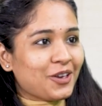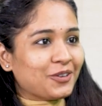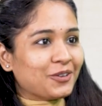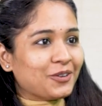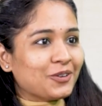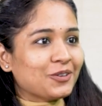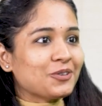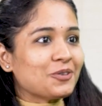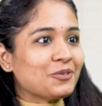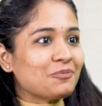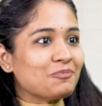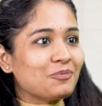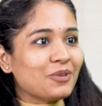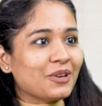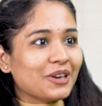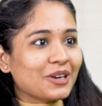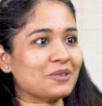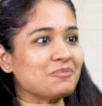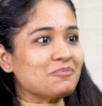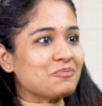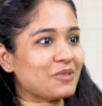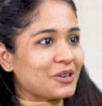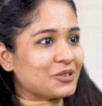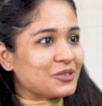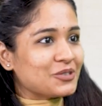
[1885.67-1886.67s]
you know, the
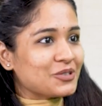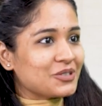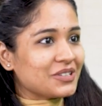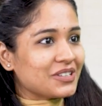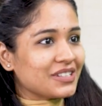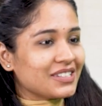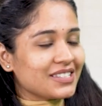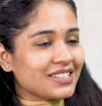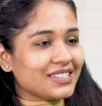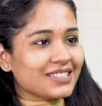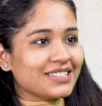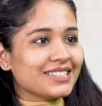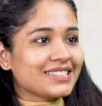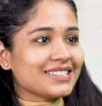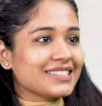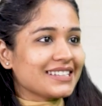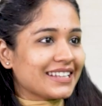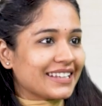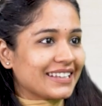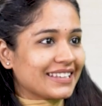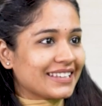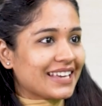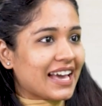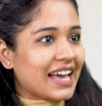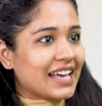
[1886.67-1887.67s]
big major diseases
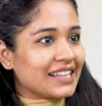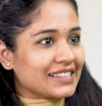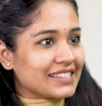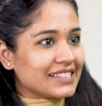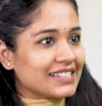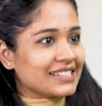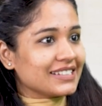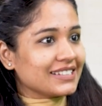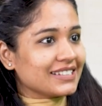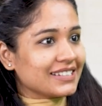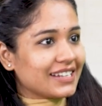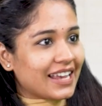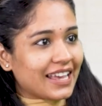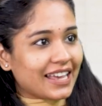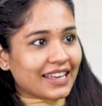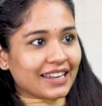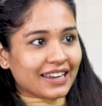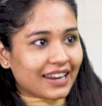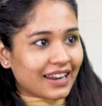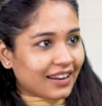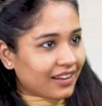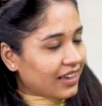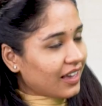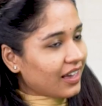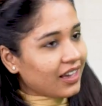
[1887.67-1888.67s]
like cancer
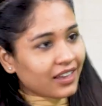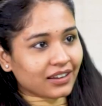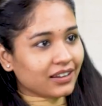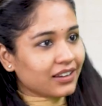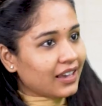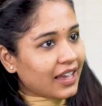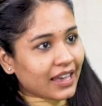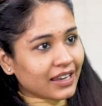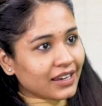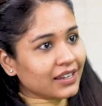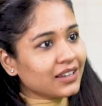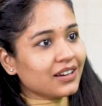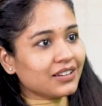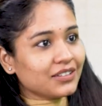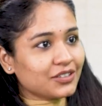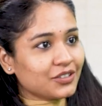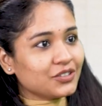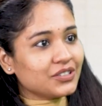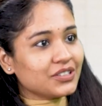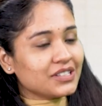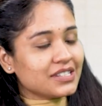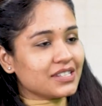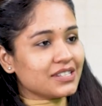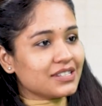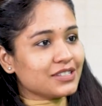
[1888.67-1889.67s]
and any other
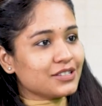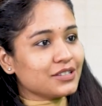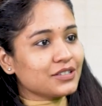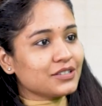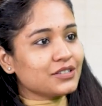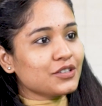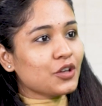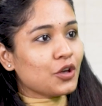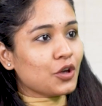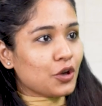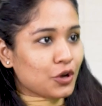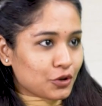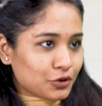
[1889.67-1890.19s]
diseases